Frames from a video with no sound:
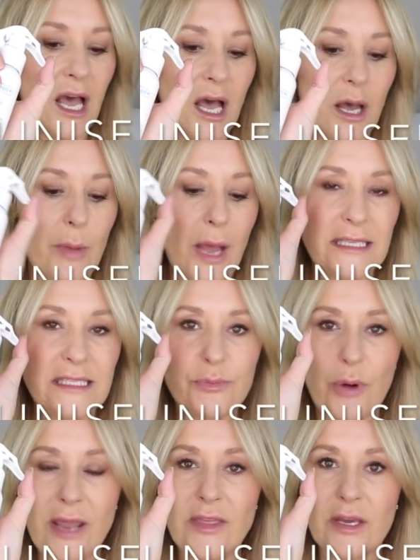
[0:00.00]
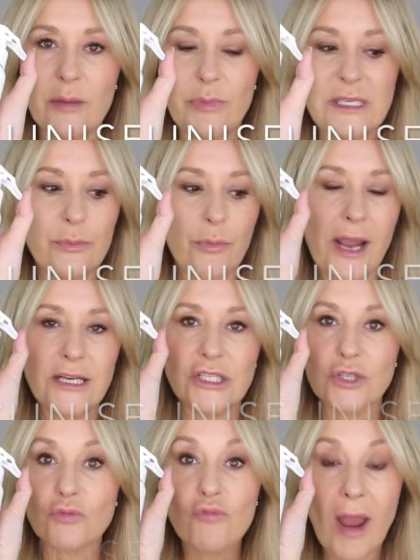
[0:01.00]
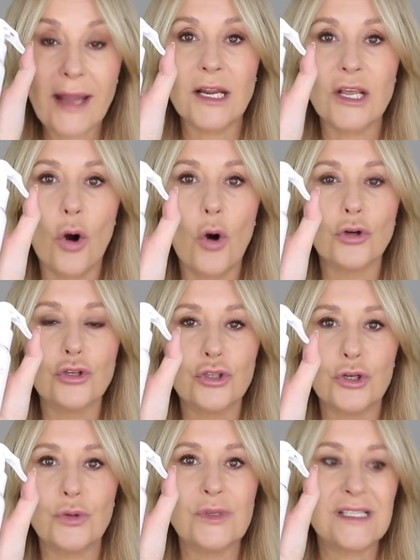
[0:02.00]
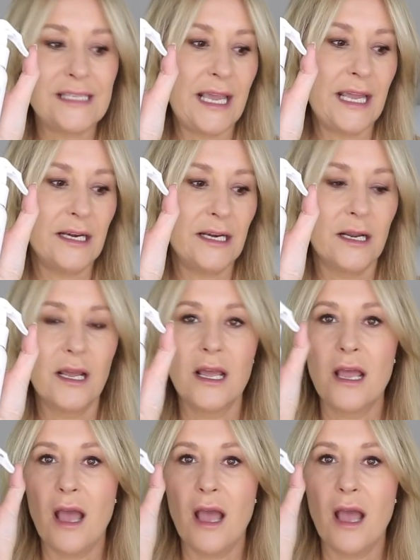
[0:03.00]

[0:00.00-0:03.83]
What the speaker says: a spray that can be sprayed directly onto skin